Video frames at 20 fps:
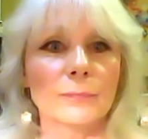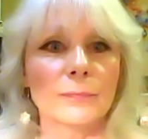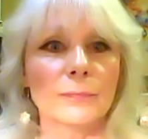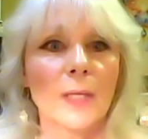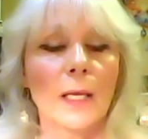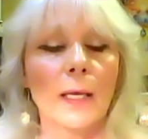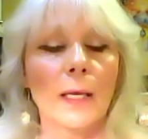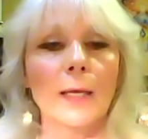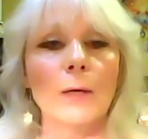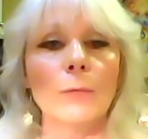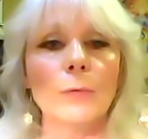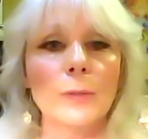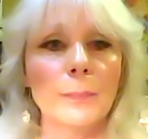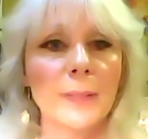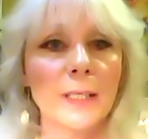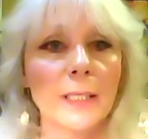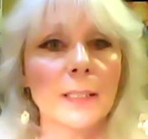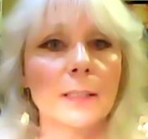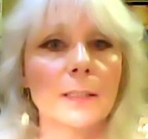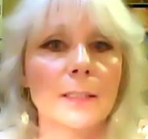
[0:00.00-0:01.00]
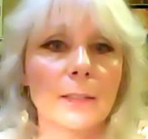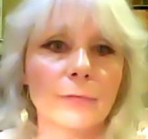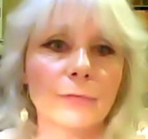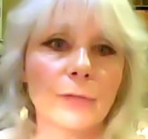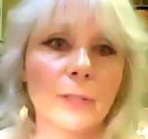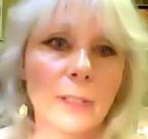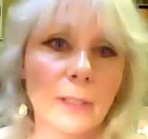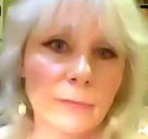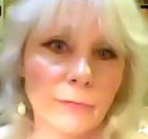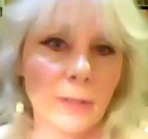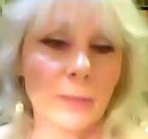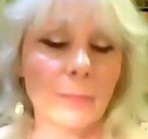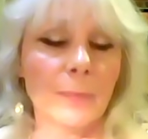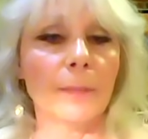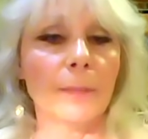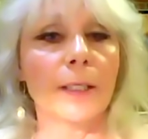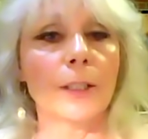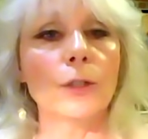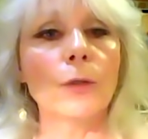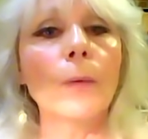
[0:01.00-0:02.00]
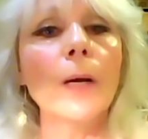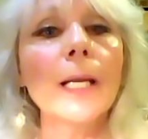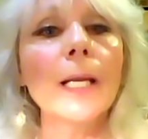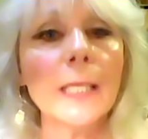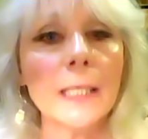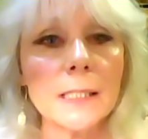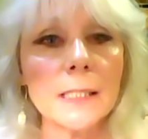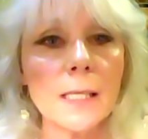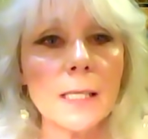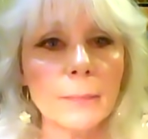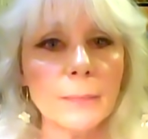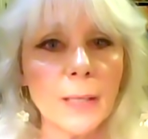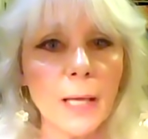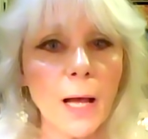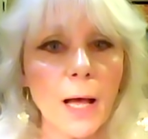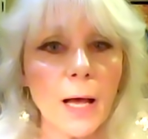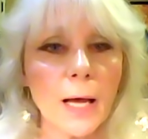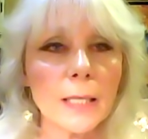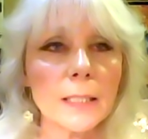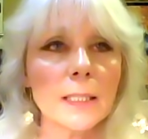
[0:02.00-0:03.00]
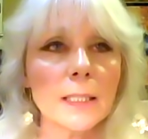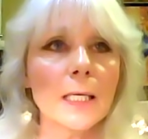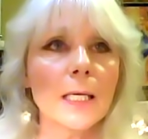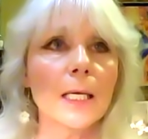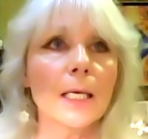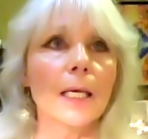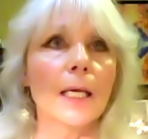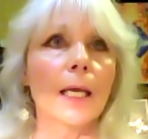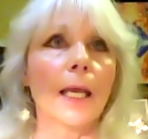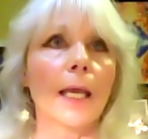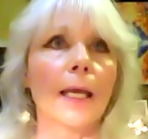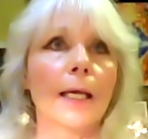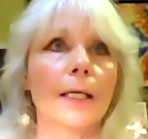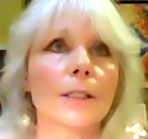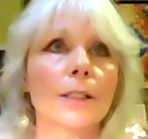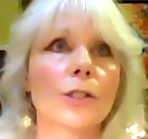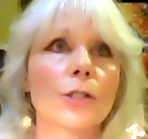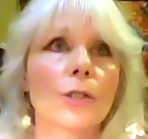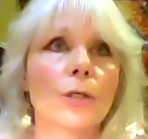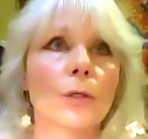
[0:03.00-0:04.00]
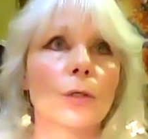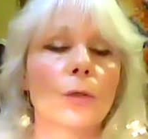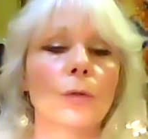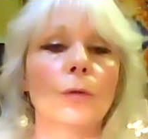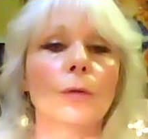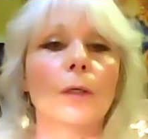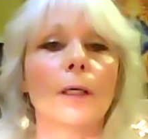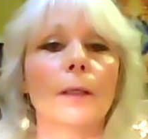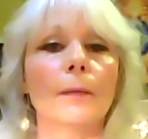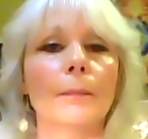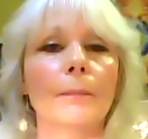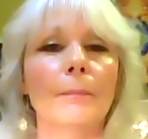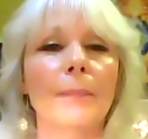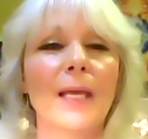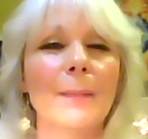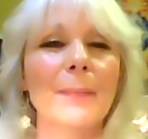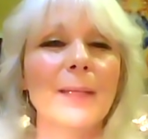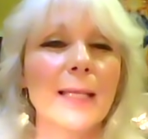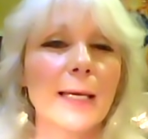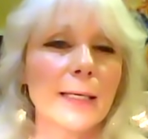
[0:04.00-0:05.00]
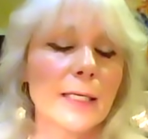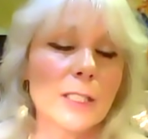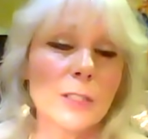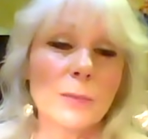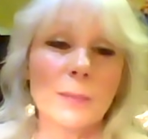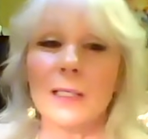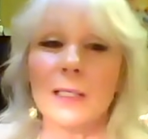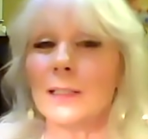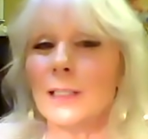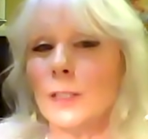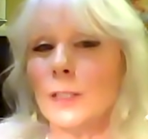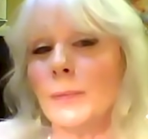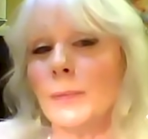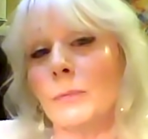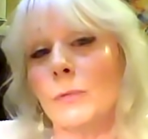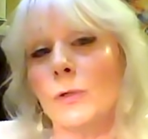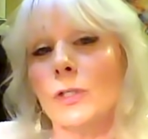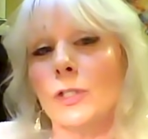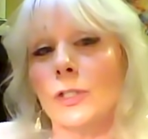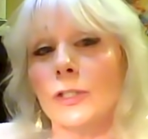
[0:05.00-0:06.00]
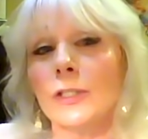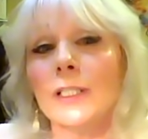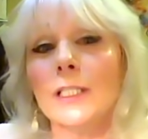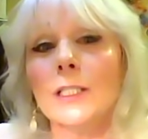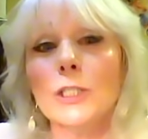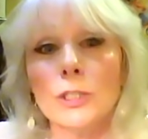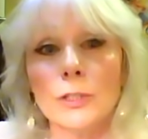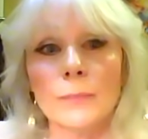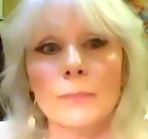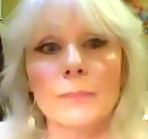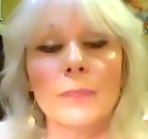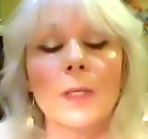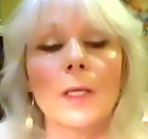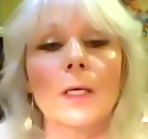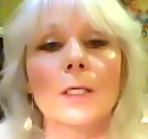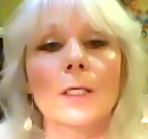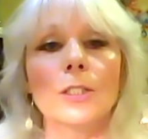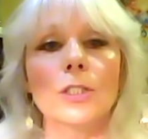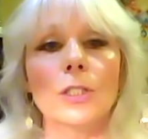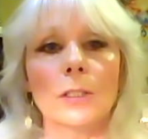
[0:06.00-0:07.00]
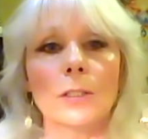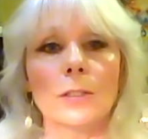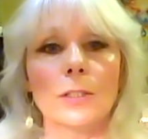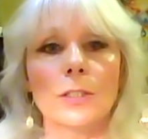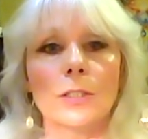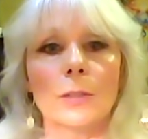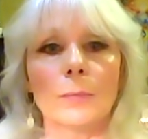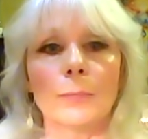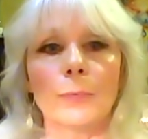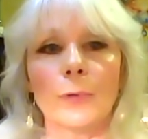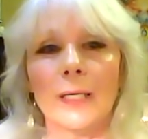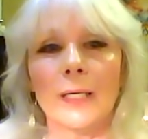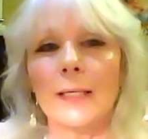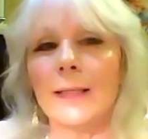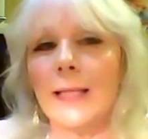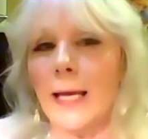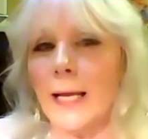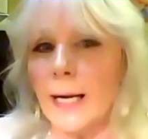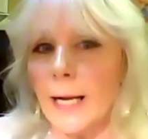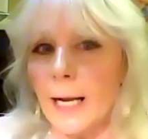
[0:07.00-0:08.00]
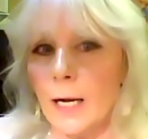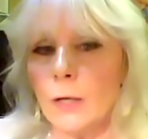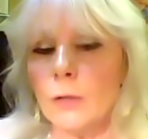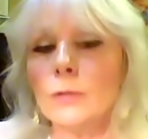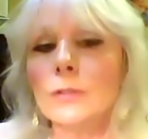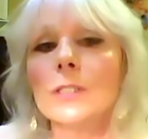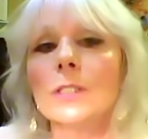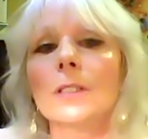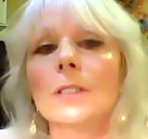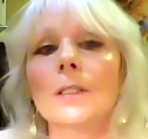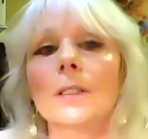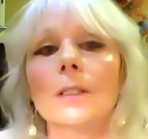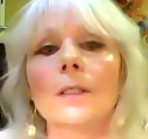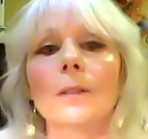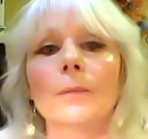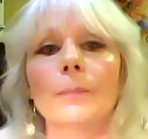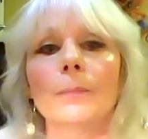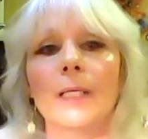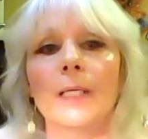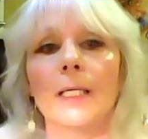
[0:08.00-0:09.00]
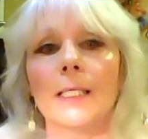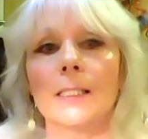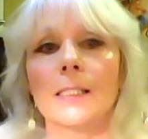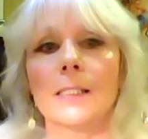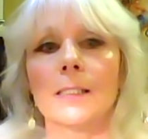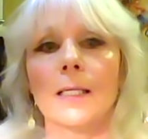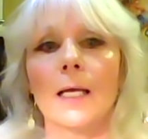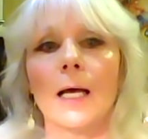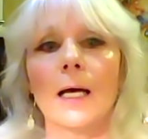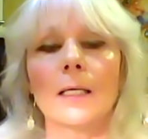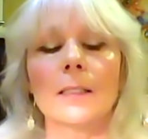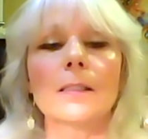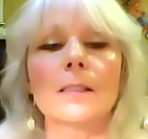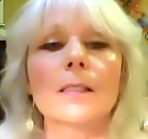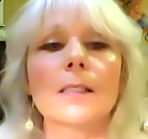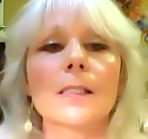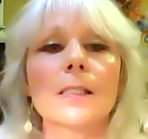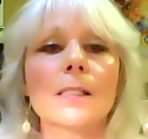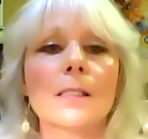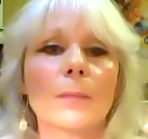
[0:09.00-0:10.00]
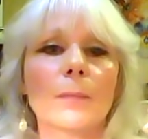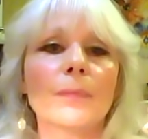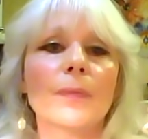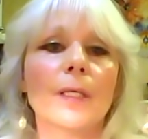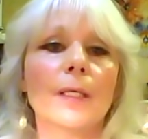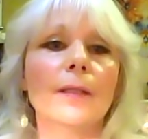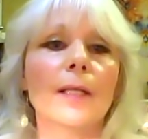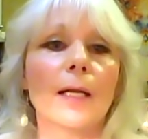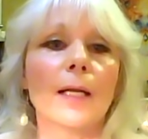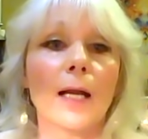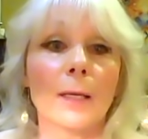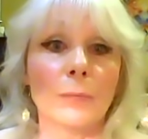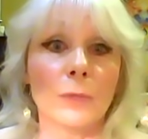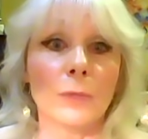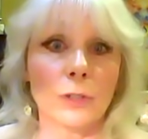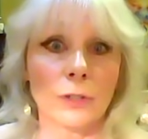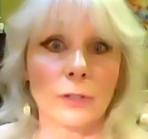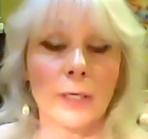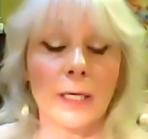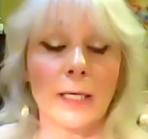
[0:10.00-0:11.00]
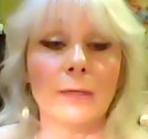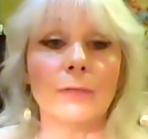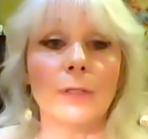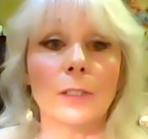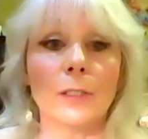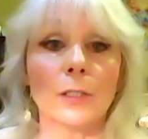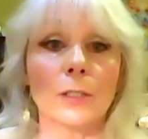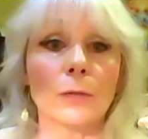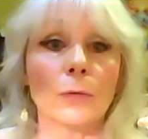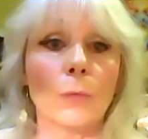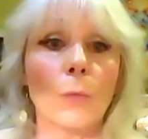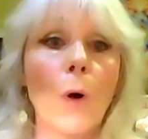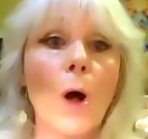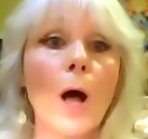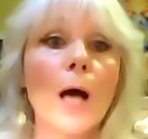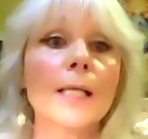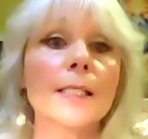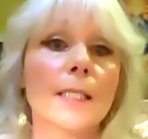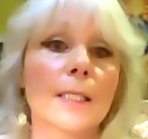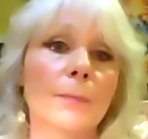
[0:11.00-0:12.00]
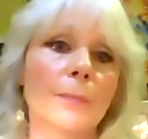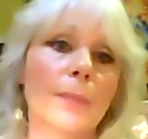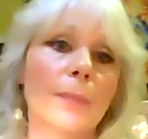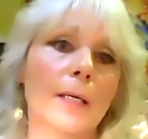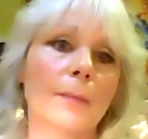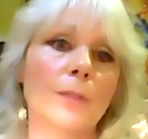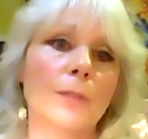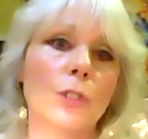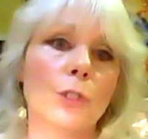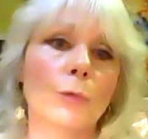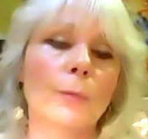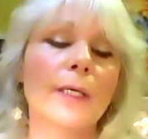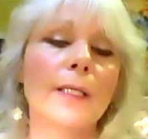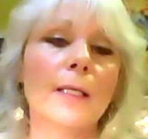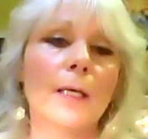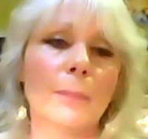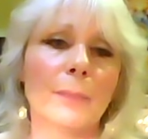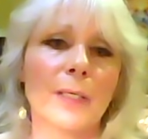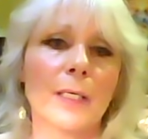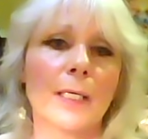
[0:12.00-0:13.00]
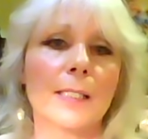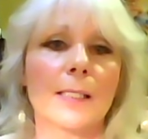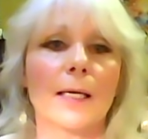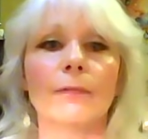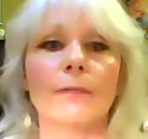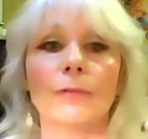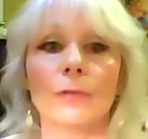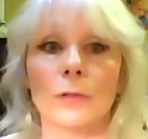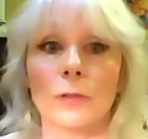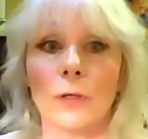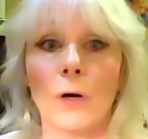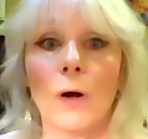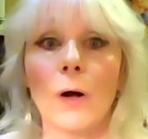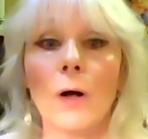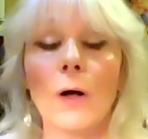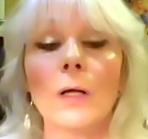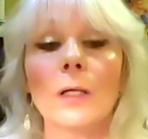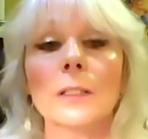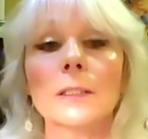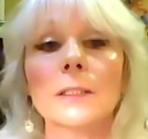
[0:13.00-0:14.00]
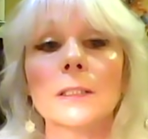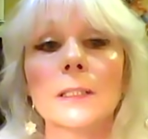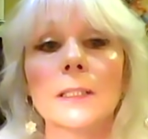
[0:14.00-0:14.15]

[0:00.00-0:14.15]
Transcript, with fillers: It would be different if I'm in my 20s. I'm not. And so maybe that gives me a little bit more courage to bring that out, but it's not something that I'm craving or wanting, but I'm doing it because I feel called,